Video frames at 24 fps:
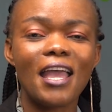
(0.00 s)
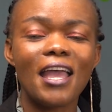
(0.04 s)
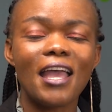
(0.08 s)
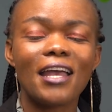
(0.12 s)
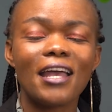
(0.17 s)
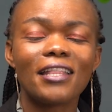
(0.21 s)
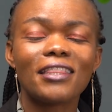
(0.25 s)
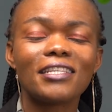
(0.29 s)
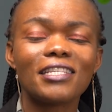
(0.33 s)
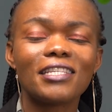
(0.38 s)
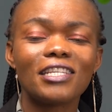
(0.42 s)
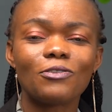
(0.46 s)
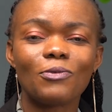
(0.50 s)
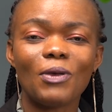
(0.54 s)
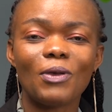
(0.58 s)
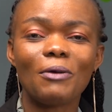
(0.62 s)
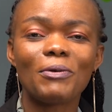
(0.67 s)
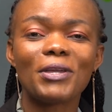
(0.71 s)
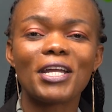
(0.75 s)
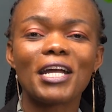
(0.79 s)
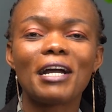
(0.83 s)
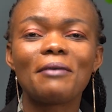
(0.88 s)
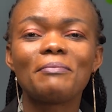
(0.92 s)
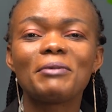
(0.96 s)
And this is where
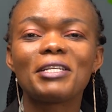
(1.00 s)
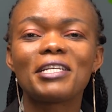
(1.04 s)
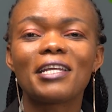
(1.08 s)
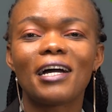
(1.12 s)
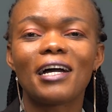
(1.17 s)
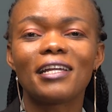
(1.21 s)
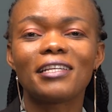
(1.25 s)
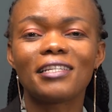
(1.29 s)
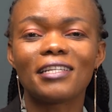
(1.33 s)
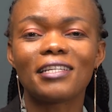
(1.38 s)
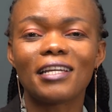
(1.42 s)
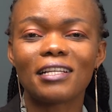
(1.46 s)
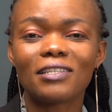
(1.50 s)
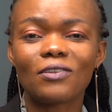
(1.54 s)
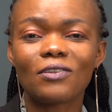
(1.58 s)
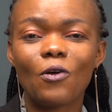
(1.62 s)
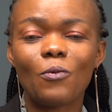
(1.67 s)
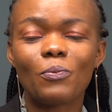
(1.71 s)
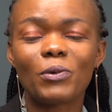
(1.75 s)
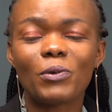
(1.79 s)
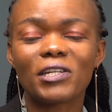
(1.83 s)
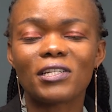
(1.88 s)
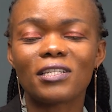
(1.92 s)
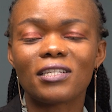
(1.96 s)
we come in handy as
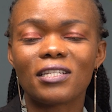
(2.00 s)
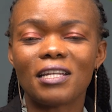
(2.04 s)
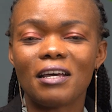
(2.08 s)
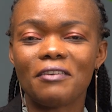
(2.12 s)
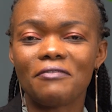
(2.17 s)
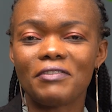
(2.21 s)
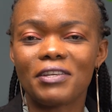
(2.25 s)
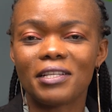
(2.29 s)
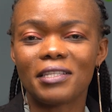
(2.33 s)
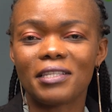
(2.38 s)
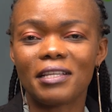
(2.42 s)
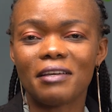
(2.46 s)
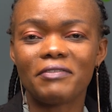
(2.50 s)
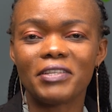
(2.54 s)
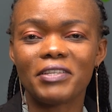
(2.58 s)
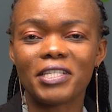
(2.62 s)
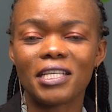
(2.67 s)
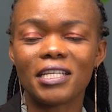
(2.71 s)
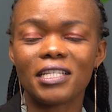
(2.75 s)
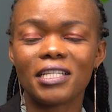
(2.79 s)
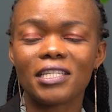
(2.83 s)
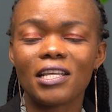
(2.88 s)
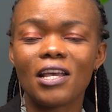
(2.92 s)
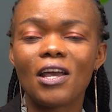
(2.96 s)
corporate staffing
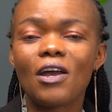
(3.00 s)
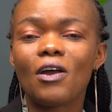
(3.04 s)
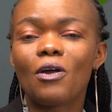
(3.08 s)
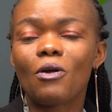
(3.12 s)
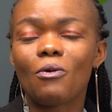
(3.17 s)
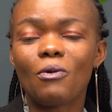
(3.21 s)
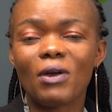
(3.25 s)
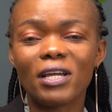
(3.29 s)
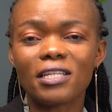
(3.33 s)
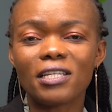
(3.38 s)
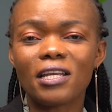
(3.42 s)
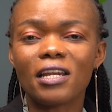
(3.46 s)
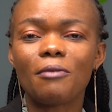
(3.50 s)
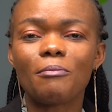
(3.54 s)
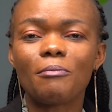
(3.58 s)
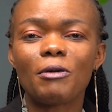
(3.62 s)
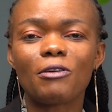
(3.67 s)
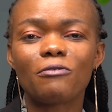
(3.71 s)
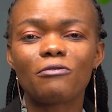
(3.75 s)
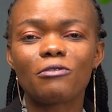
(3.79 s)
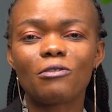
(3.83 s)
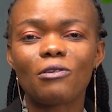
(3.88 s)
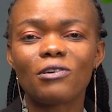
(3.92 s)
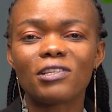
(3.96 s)
services. Quite a number
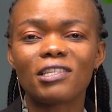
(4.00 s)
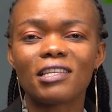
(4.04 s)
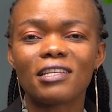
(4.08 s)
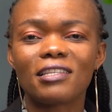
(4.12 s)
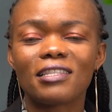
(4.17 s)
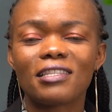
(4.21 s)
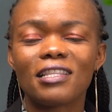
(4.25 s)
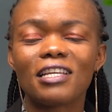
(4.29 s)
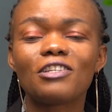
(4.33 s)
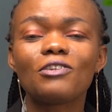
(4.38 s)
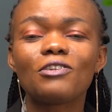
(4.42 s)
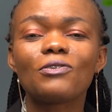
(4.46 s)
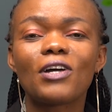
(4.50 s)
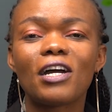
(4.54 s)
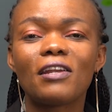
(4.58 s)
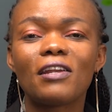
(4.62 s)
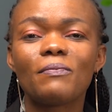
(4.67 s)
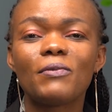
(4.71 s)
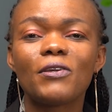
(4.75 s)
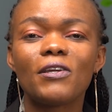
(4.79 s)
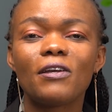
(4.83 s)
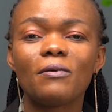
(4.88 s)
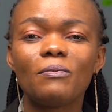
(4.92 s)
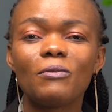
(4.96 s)
of courses that you can
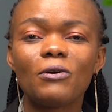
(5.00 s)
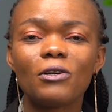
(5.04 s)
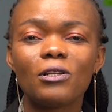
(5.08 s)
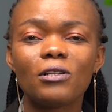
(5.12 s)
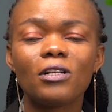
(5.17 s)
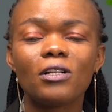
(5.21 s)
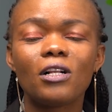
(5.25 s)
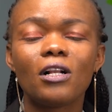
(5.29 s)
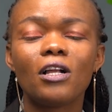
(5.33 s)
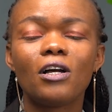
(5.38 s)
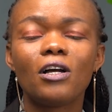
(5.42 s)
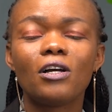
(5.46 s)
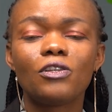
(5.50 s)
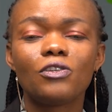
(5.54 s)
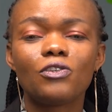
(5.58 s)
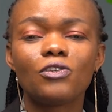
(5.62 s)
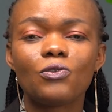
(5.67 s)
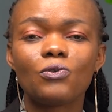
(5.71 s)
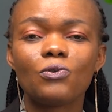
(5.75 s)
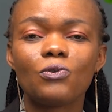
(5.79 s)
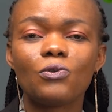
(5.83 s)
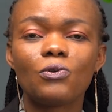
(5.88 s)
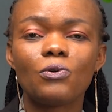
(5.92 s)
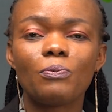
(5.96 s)
be able
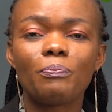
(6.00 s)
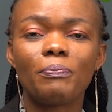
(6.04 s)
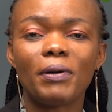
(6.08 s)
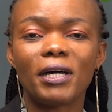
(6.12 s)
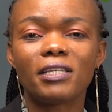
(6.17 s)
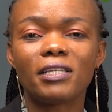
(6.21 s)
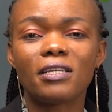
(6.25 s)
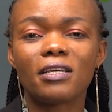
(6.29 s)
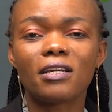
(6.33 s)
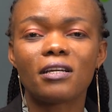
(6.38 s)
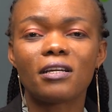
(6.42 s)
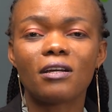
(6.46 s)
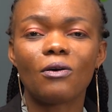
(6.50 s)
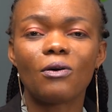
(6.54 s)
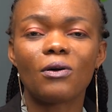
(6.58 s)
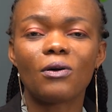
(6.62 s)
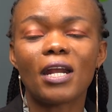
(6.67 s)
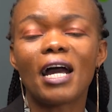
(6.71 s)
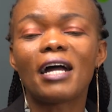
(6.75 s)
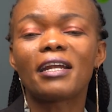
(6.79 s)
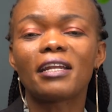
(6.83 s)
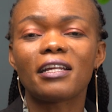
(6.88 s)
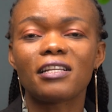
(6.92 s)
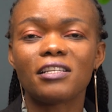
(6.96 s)
to partake
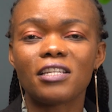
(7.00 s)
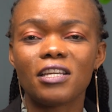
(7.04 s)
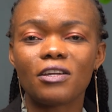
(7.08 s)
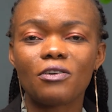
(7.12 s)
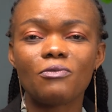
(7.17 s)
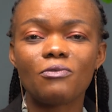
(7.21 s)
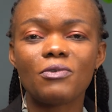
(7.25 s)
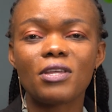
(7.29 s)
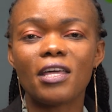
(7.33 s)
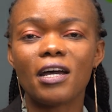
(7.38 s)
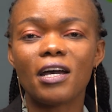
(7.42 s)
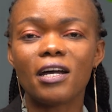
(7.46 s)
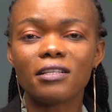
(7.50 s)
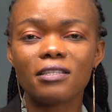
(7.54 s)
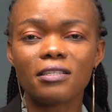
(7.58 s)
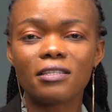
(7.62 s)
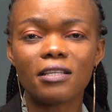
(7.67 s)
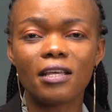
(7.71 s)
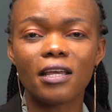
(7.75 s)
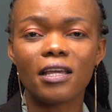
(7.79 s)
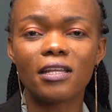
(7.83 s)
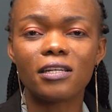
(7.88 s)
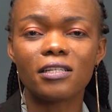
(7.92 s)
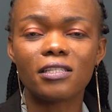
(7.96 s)
or undertake with us
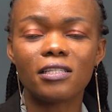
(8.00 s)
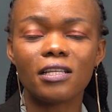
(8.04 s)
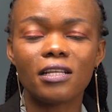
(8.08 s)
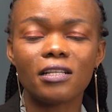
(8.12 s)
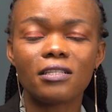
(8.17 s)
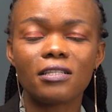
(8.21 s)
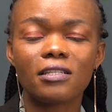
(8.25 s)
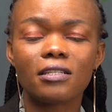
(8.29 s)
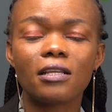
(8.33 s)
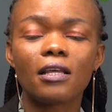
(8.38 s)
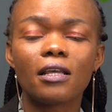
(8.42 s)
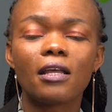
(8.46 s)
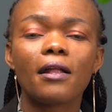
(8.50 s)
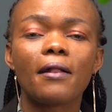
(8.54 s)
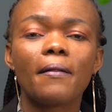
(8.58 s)
and just